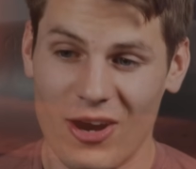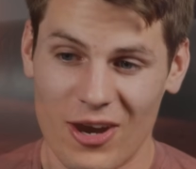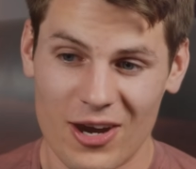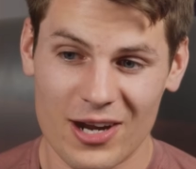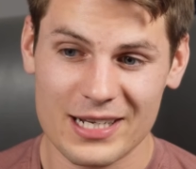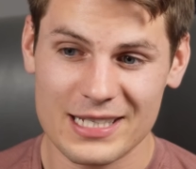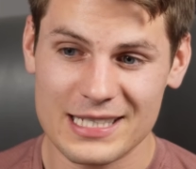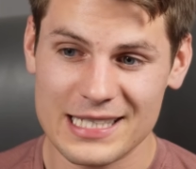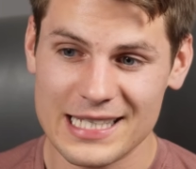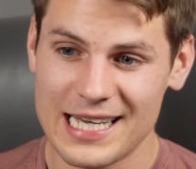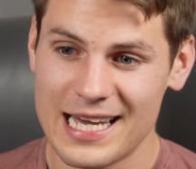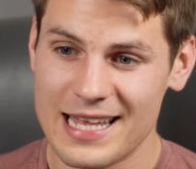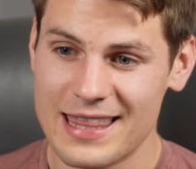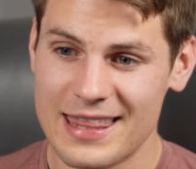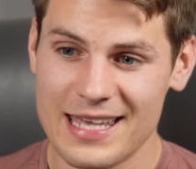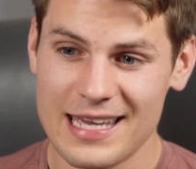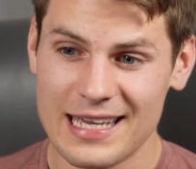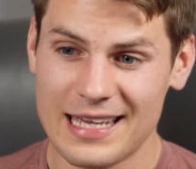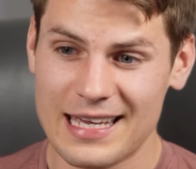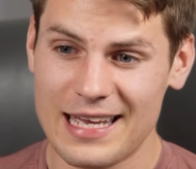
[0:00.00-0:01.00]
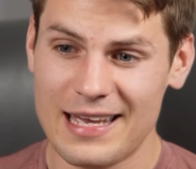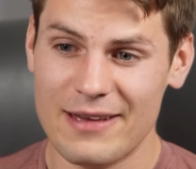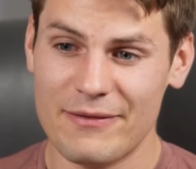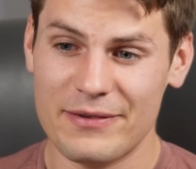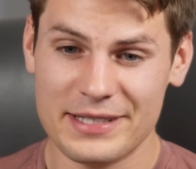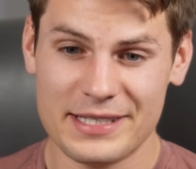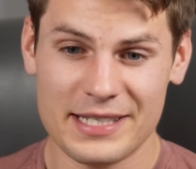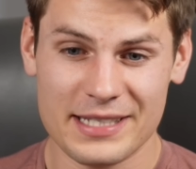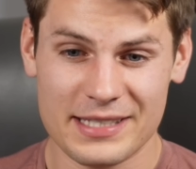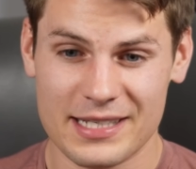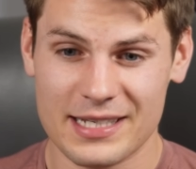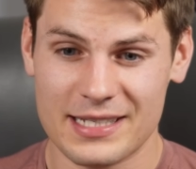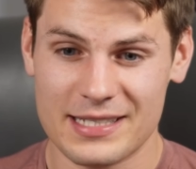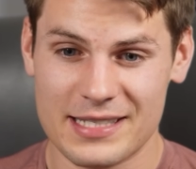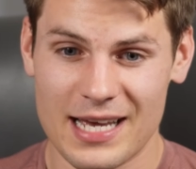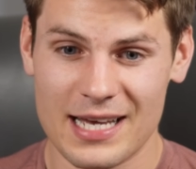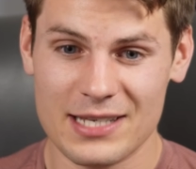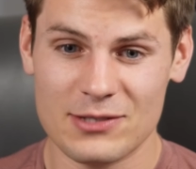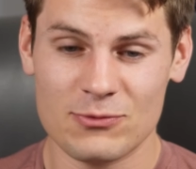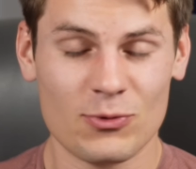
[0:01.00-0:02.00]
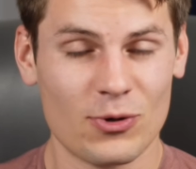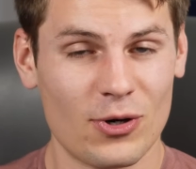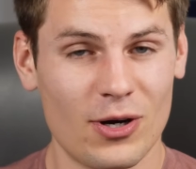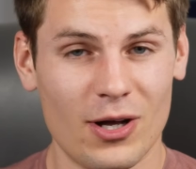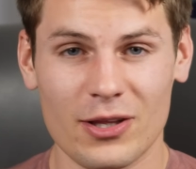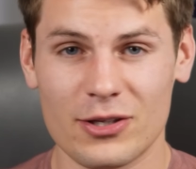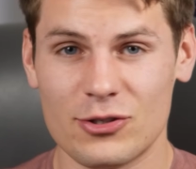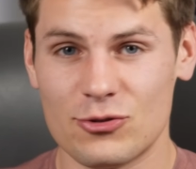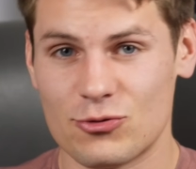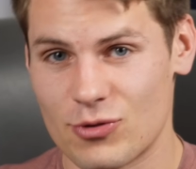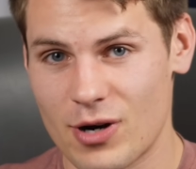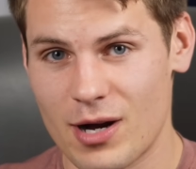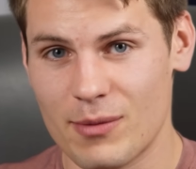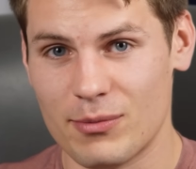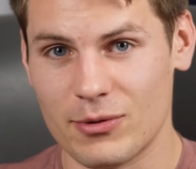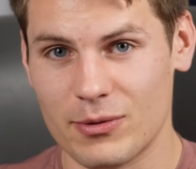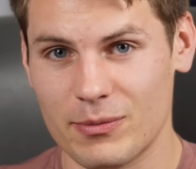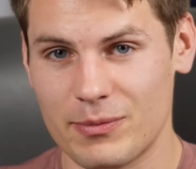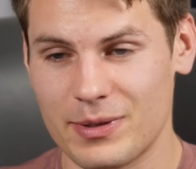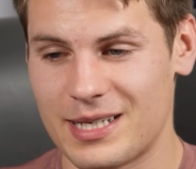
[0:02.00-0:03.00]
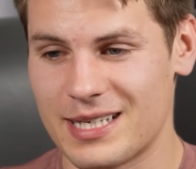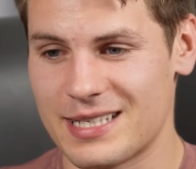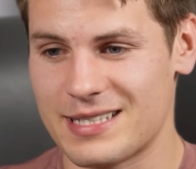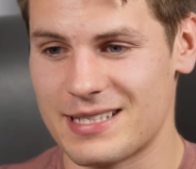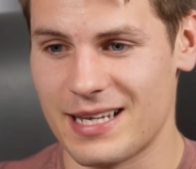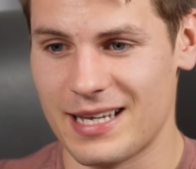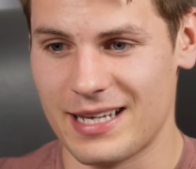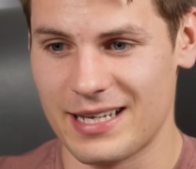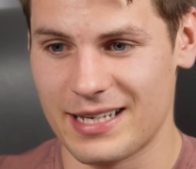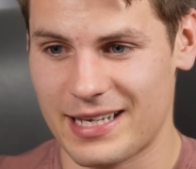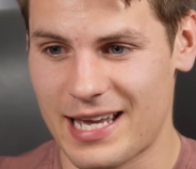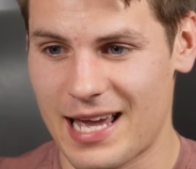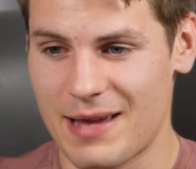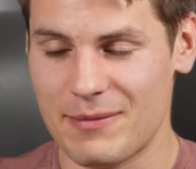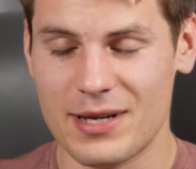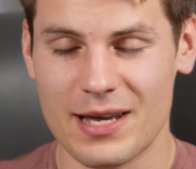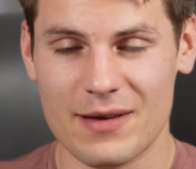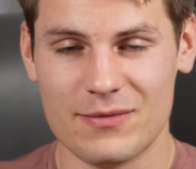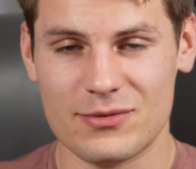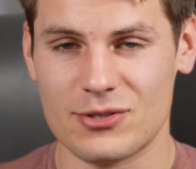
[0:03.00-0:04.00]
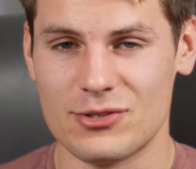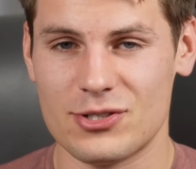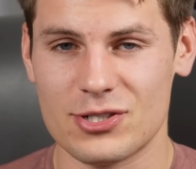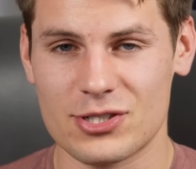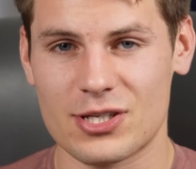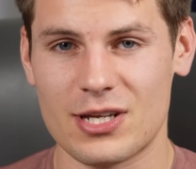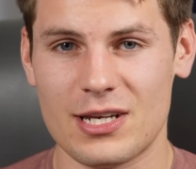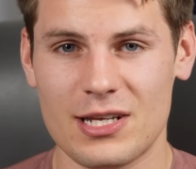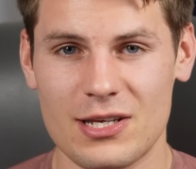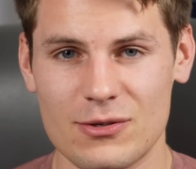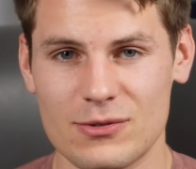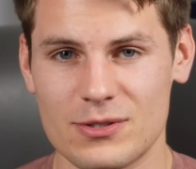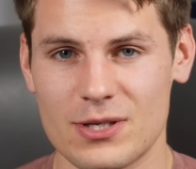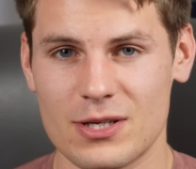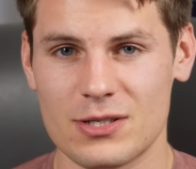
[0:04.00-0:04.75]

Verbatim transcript: Honestly, I think if it's a success, we're all in trouble because game devs are just gonna use